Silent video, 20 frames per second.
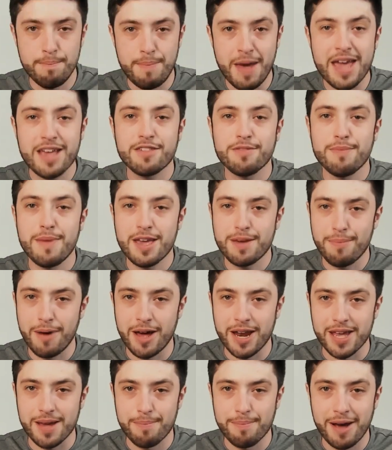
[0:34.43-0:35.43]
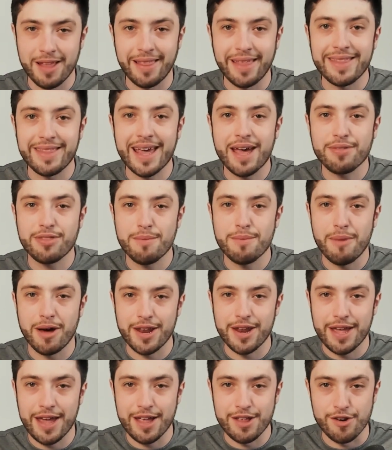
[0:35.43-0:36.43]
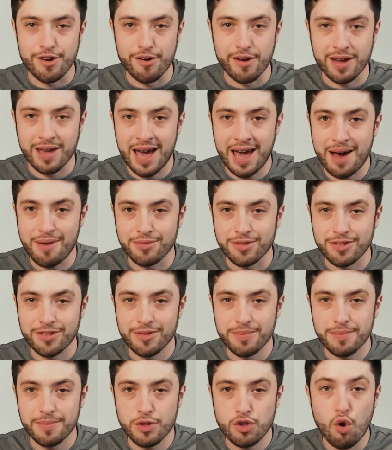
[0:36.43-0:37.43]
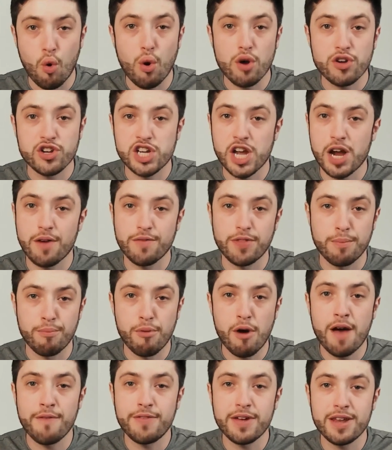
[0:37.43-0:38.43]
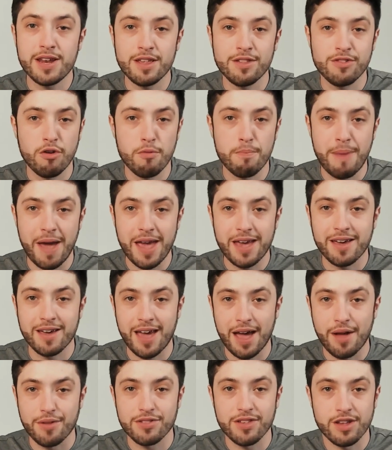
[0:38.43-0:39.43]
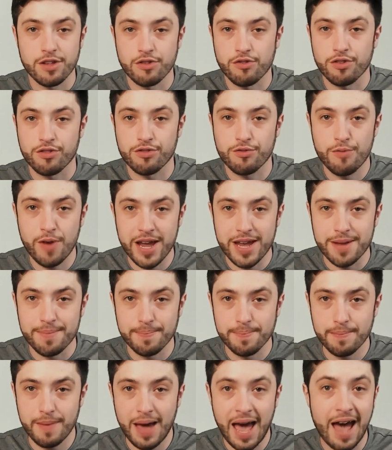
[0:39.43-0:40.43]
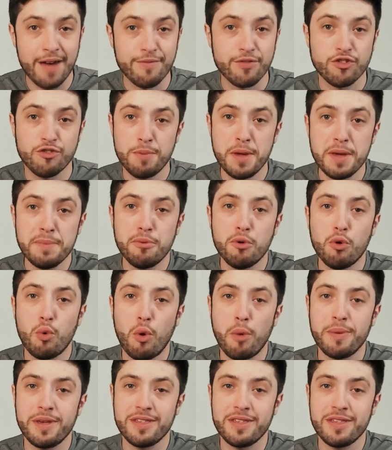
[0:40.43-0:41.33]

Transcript: Banks make money by lending out the money in your account. Your share of the profit is your bank account's interest rate. Average people will be